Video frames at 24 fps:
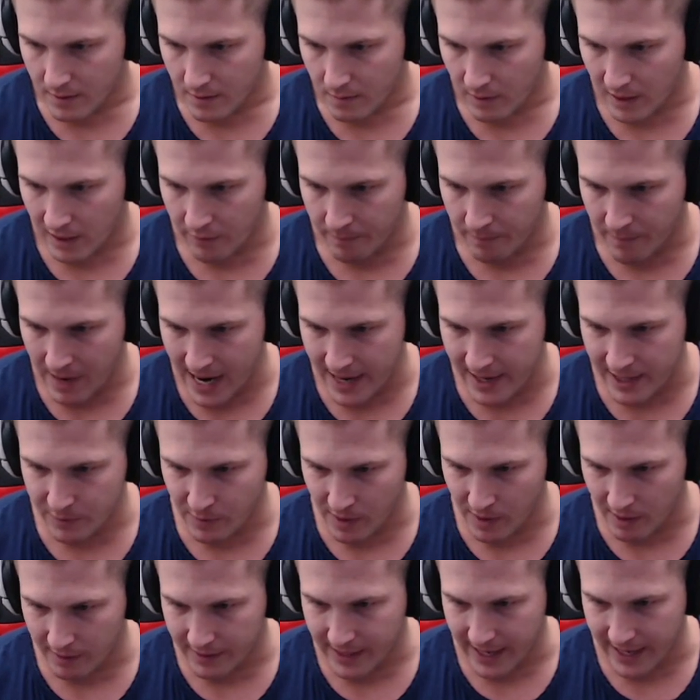Well, might as
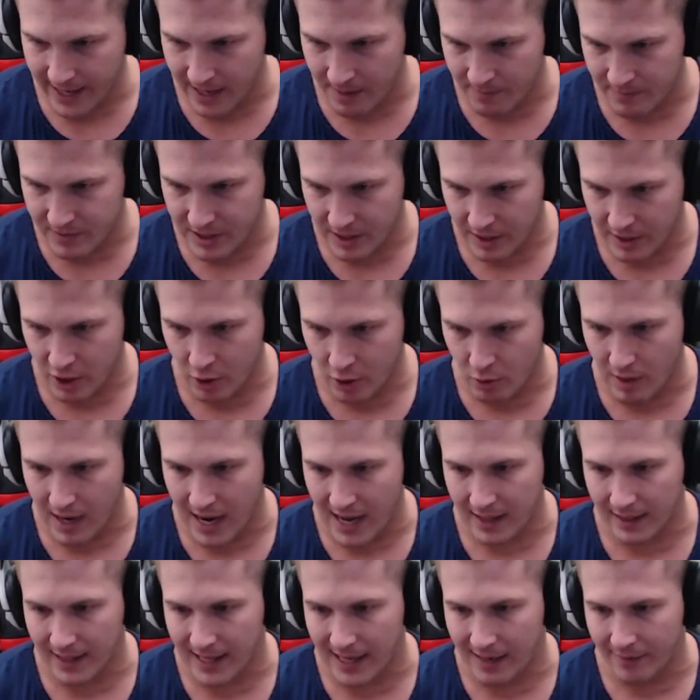well get him to the
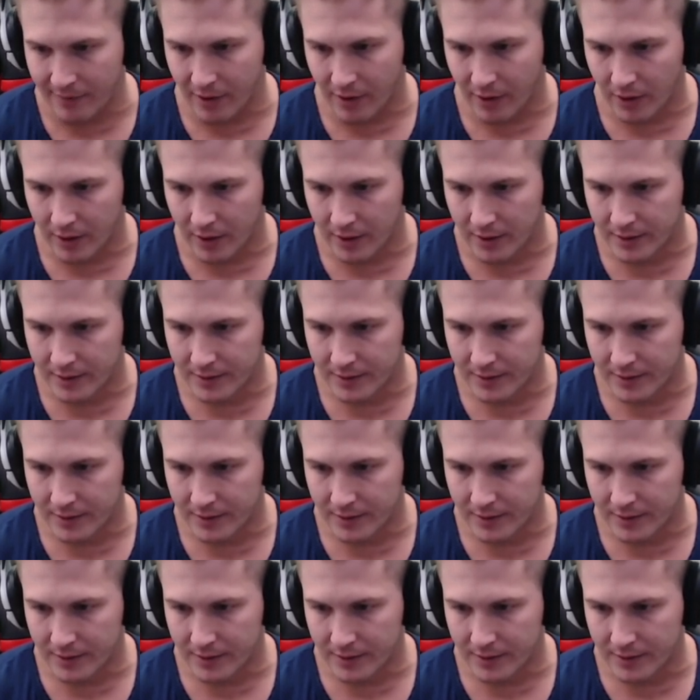UR level